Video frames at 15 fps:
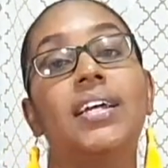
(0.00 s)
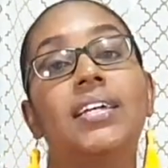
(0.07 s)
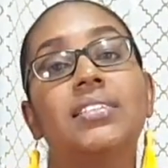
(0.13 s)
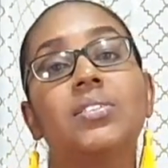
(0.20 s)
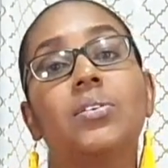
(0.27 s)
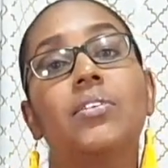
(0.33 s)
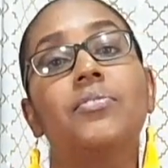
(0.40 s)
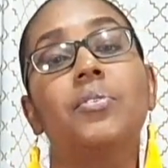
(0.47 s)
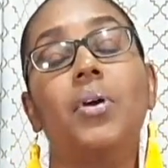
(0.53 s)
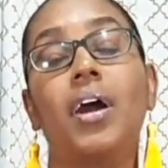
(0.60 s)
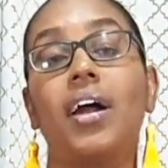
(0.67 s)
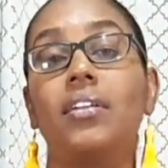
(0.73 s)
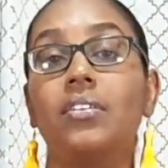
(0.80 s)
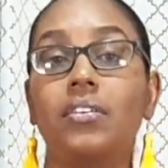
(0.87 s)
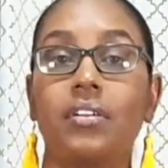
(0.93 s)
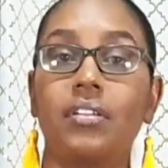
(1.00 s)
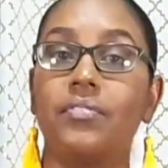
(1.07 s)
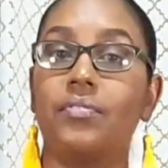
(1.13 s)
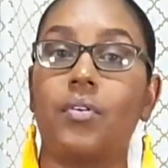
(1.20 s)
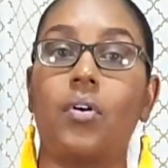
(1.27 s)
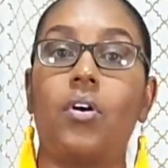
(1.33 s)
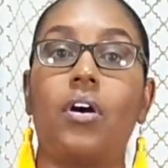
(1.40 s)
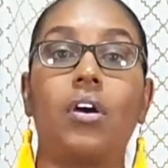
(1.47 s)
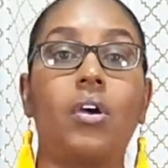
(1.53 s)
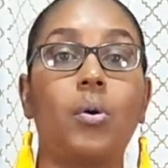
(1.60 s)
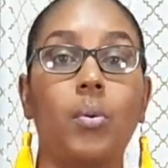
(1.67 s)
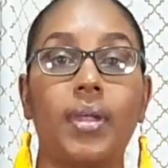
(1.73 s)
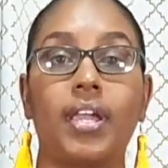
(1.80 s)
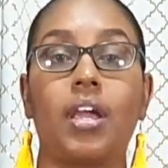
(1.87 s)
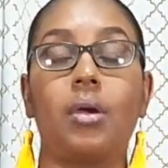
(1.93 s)
So if you are looking for a
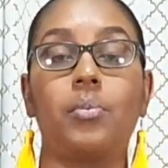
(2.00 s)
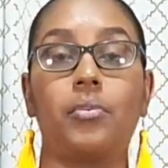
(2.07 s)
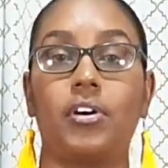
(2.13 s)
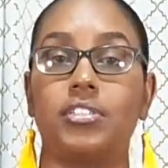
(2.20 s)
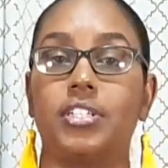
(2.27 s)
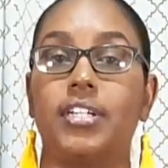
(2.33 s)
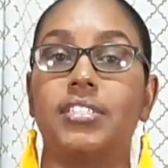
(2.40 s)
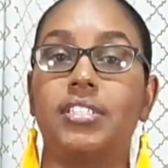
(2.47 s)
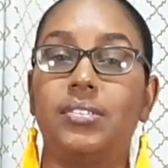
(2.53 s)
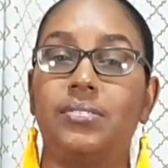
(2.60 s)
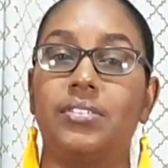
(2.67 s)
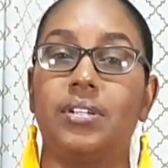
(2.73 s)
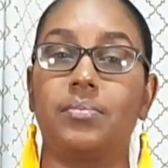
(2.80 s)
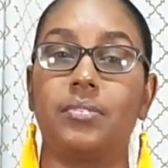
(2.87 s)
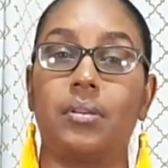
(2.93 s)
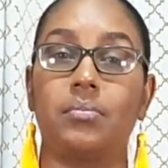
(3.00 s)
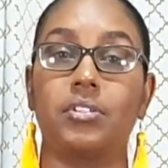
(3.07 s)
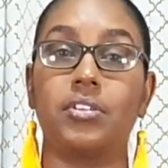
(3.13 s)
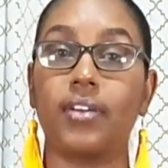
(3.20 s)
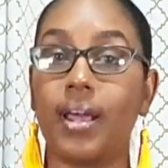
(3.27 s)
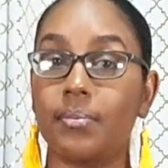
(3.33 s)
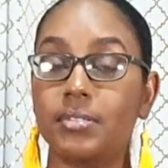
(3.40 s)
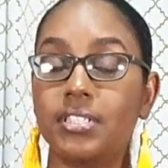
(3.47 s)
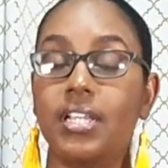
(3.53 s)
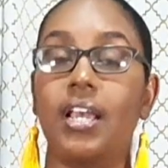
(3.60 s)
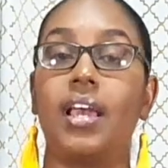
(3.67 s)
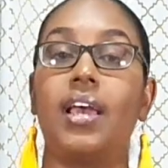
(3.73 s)
quick project to use up some scraps,